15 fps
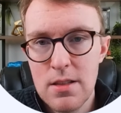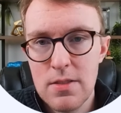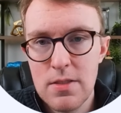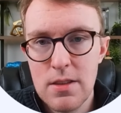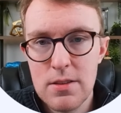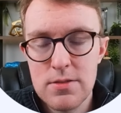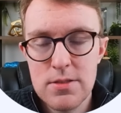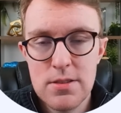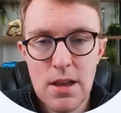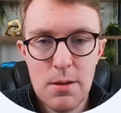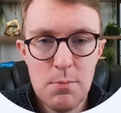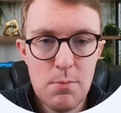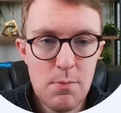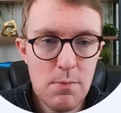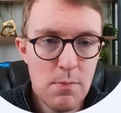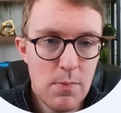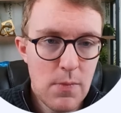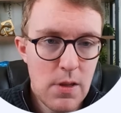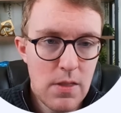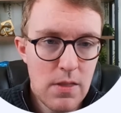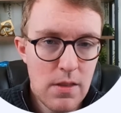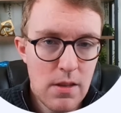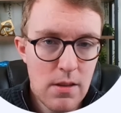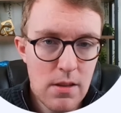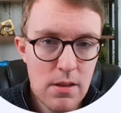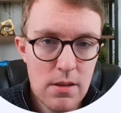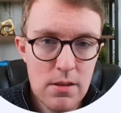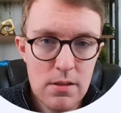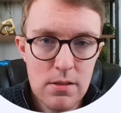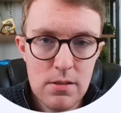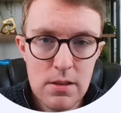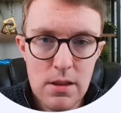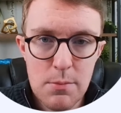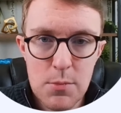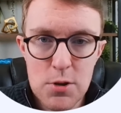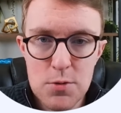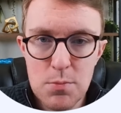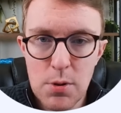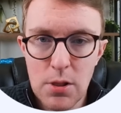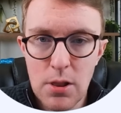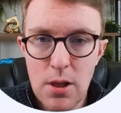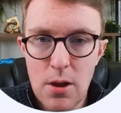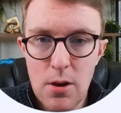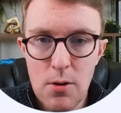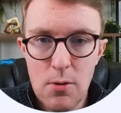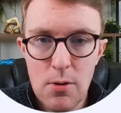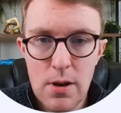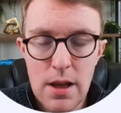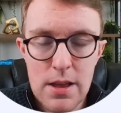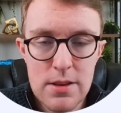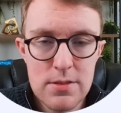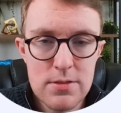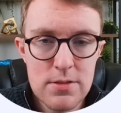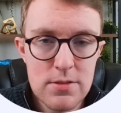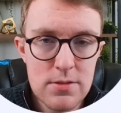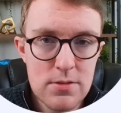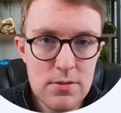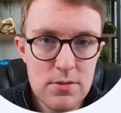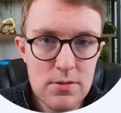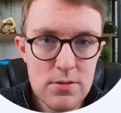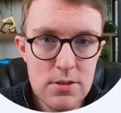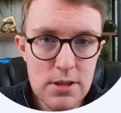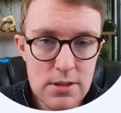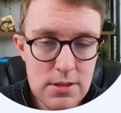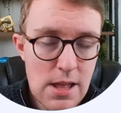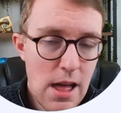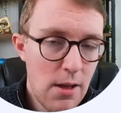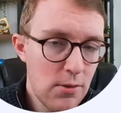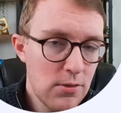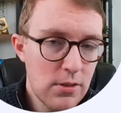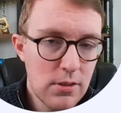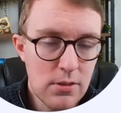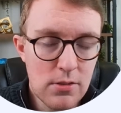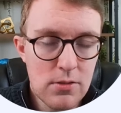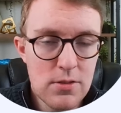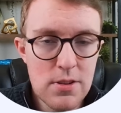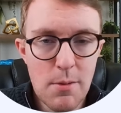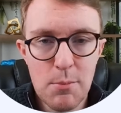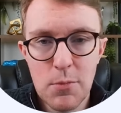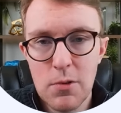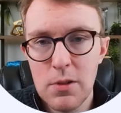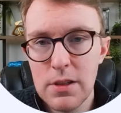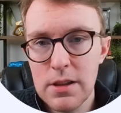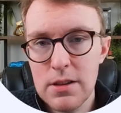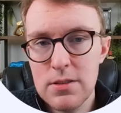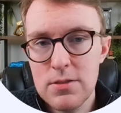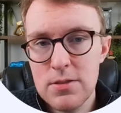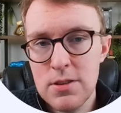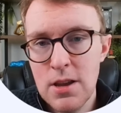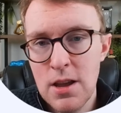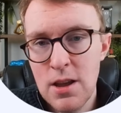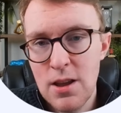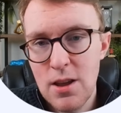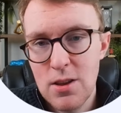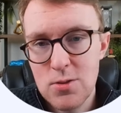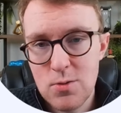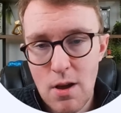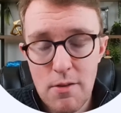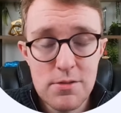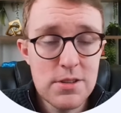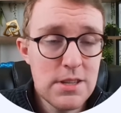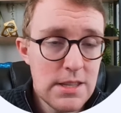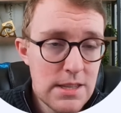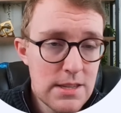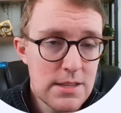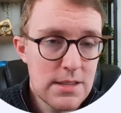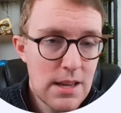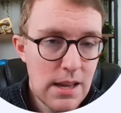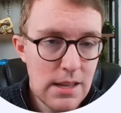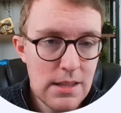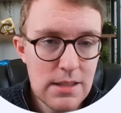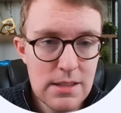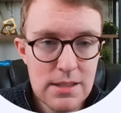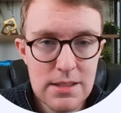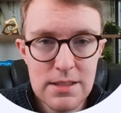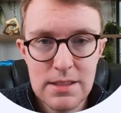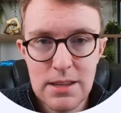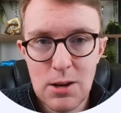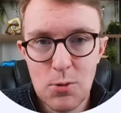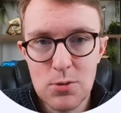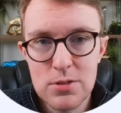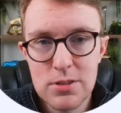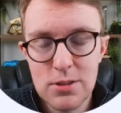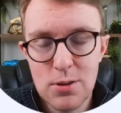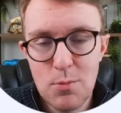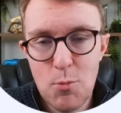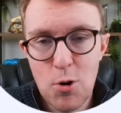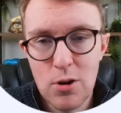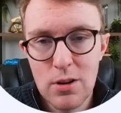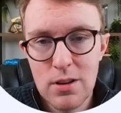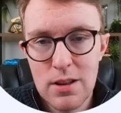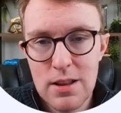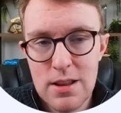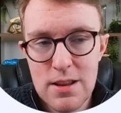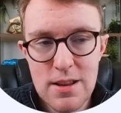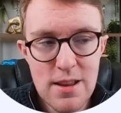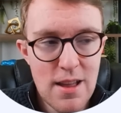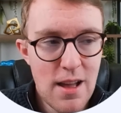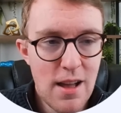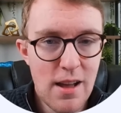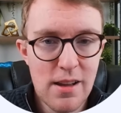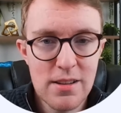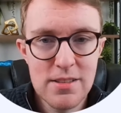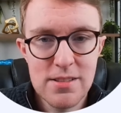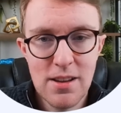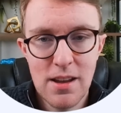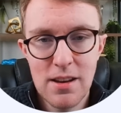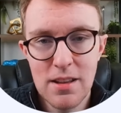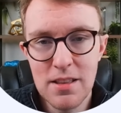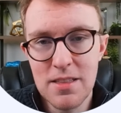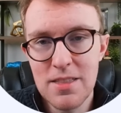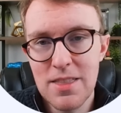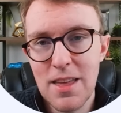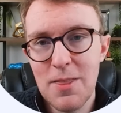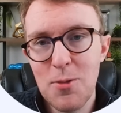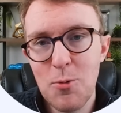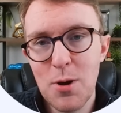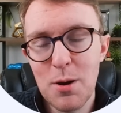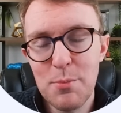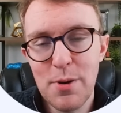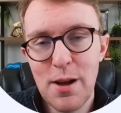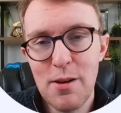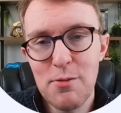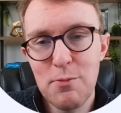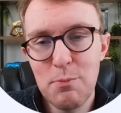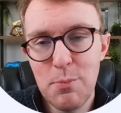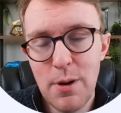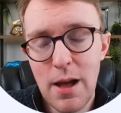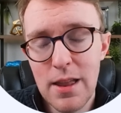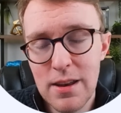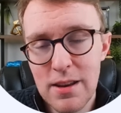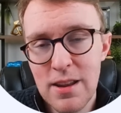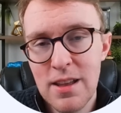The site in the image below has 6,000 some clicks. So obviously this site, is a little more exciting than the one above, but